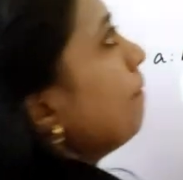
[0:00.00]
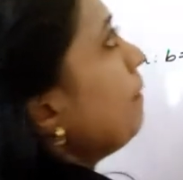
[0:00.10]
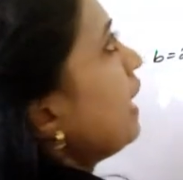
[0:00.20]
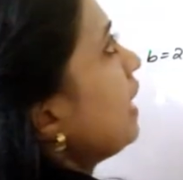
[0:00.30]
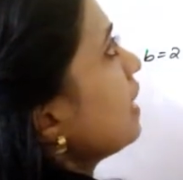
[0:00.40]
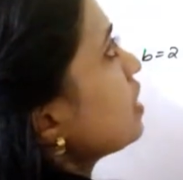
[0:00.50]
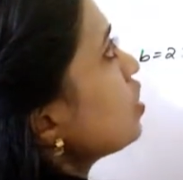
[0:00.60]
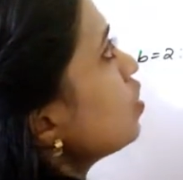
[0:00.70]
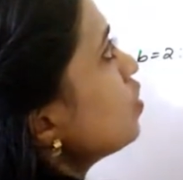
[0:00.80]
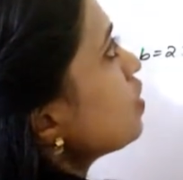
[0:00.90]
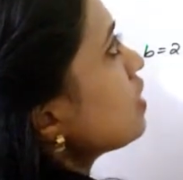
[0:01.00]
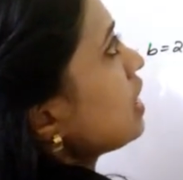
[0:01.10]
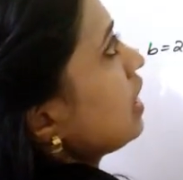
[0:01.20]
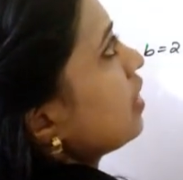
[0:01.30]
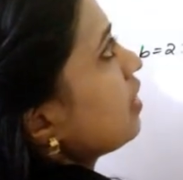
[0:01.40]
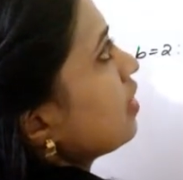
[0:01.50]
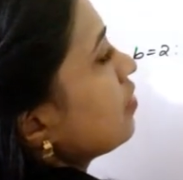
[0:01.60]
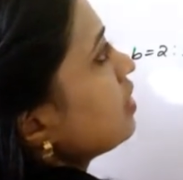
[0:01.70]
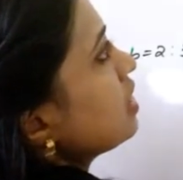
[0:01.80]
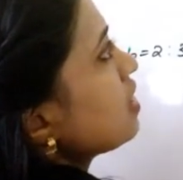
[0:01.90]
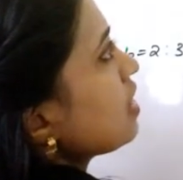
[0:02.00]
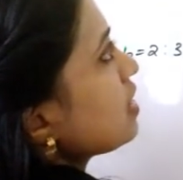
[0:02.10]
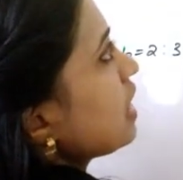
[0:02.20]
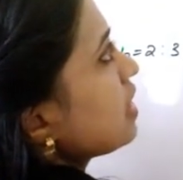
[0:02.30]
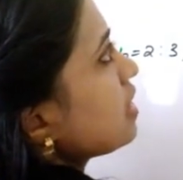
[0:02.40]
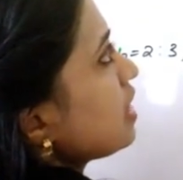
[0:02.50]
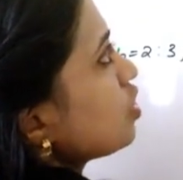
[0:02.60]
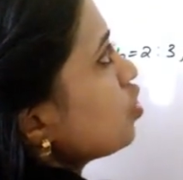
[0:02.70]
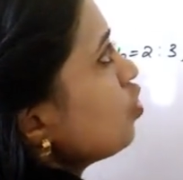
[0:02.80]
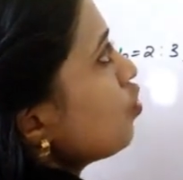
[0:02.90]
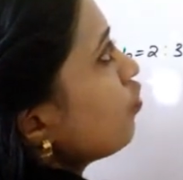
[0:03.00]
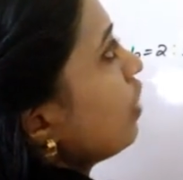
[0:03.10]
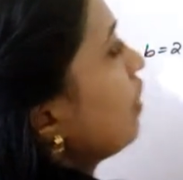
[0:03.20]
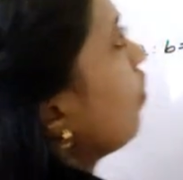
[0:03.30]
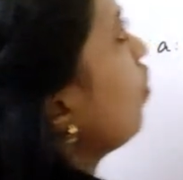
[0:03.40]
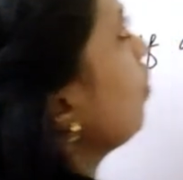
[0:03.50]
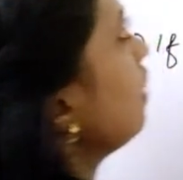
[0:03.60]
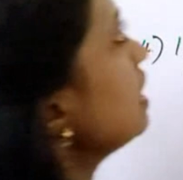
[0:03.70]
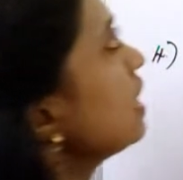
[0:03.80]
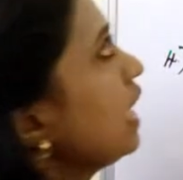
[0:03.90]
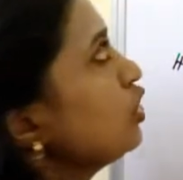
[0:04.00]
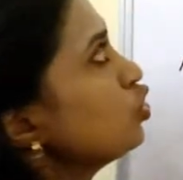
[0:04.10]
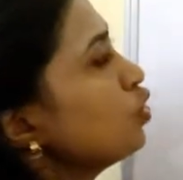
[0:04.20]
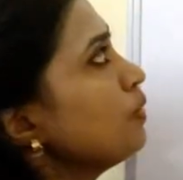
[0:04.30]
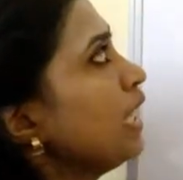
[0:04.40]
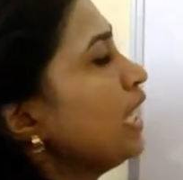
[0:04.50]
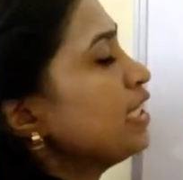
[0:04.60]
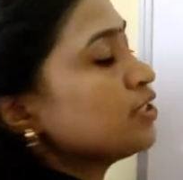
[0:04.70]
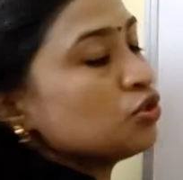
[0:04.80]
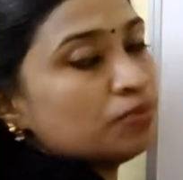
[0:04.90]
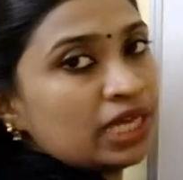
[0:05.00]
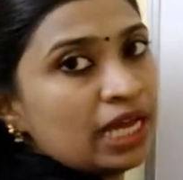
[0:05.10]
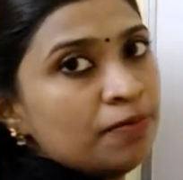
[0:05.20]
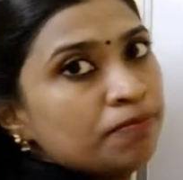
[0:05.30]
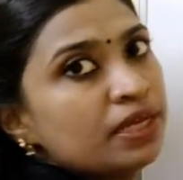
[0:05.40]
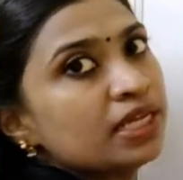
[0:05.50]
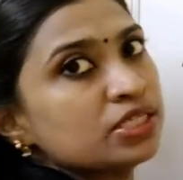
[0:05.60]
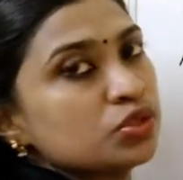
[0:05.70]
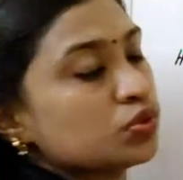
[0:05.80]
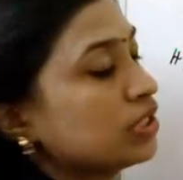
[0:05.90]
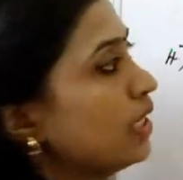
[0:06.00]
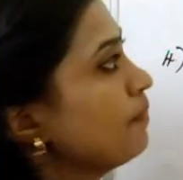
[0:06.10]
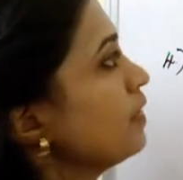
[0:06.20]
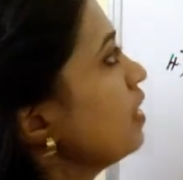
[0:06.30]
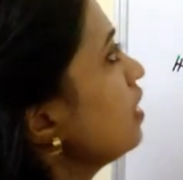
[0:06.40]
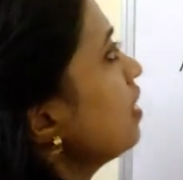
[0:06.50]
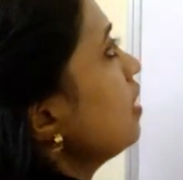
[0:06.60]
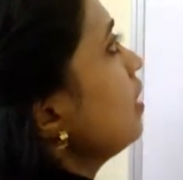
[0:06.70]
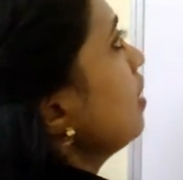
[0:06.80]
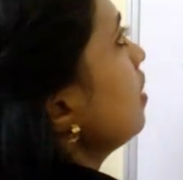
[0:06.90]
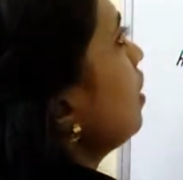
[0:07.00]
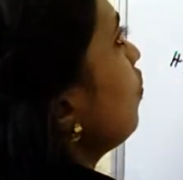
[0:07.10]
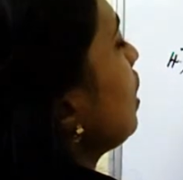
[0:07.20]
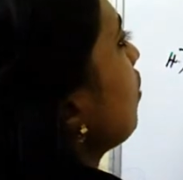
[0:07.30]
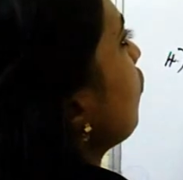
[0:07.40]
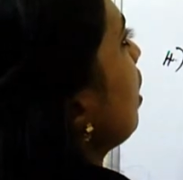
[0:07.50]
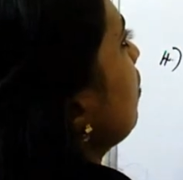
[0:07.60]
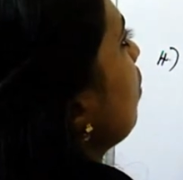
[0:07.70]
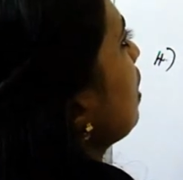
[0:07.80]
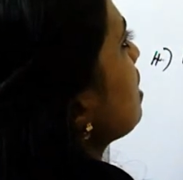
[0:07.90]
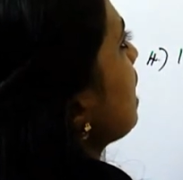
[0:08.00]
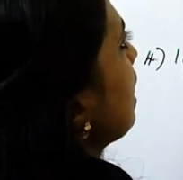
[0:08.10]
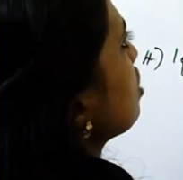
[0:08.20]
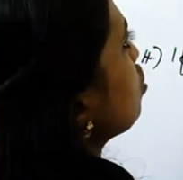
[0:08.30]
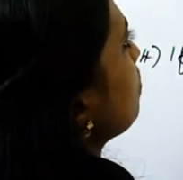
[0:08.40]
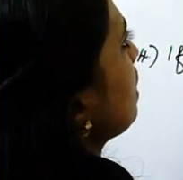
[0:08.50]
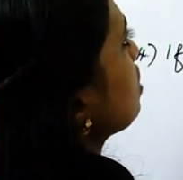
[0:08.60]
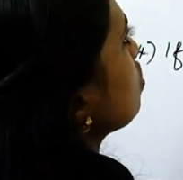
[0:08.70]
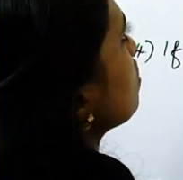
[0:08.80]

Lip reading: B is to C, which is 6 is to 5. Always the ratio should be A is to B and B is to C. Now we can find what is A is to B is to